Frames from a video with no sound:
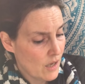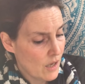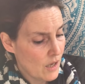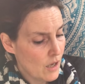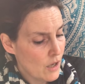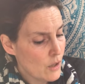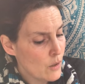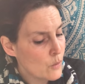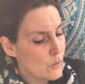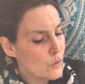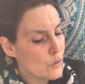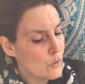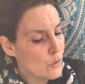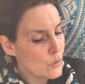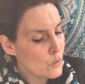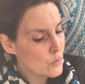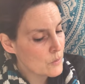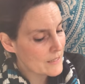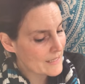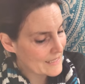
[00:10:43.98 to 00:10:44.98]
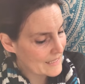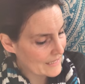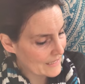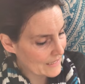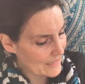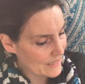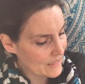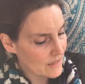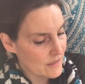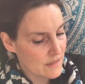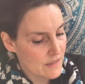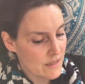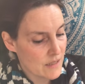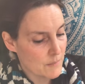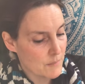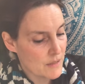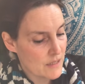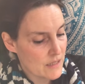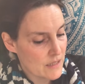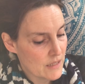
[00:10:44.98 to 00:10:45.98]
"Oh, you'll see," said
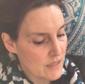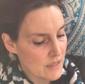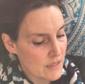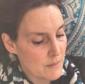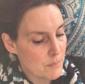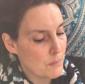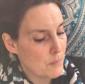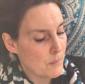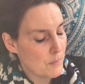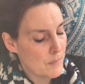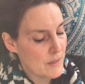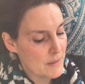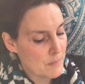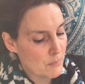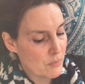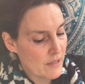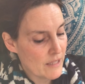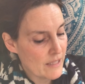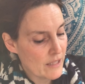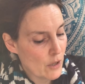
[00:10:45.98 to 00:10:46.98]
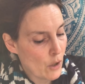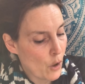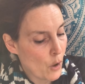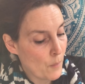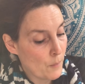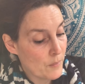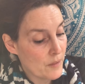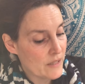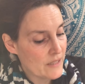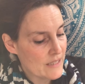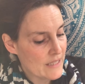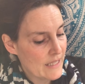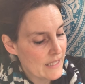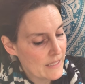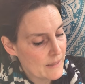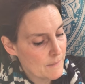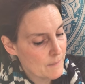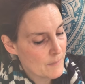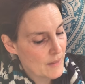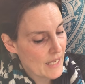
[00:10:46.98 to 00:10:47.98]
Miss Prigg
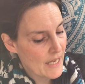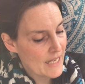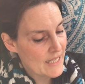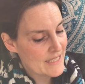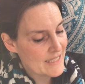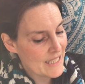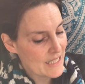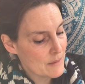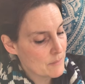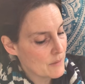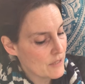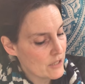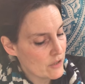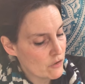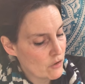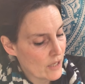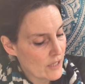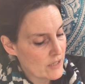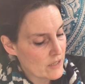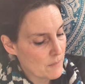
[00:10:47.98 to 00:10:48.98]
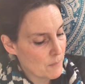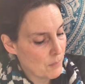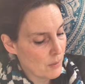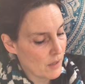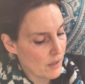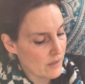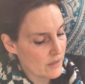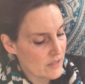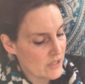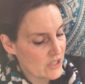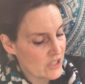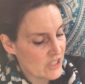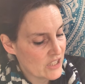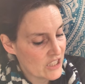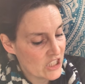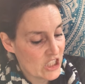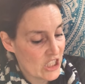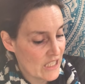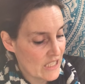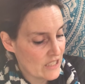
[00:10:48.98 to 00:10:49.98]
ominously, desperately trying to pluck the
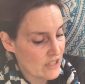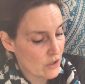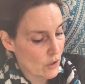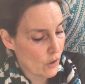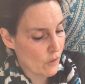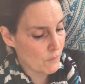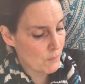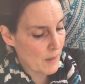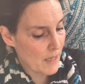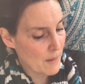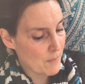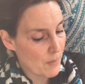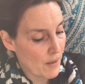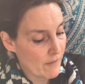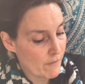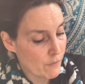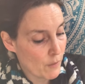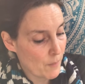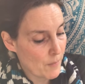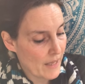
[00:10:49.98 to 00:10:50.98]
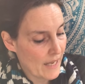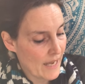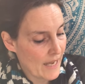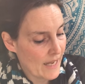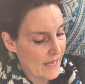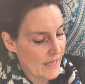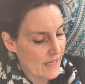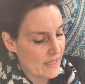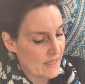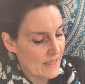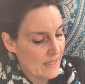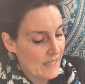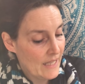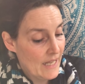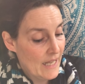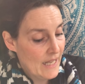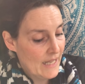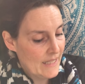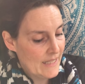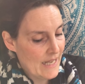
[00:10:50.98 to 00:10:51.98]
sheets of paper from the air.
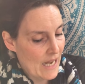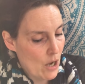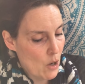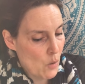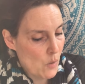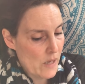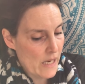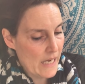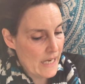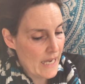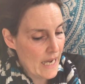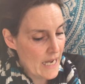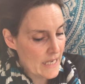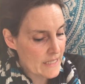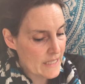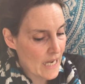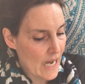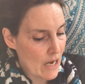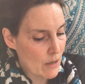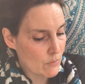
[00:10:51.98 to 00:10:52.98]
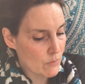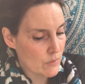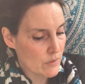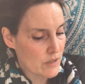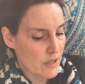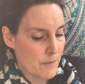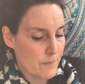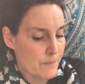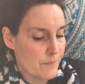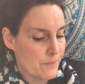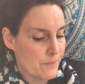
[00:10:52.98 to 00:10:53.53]
"Now get out!"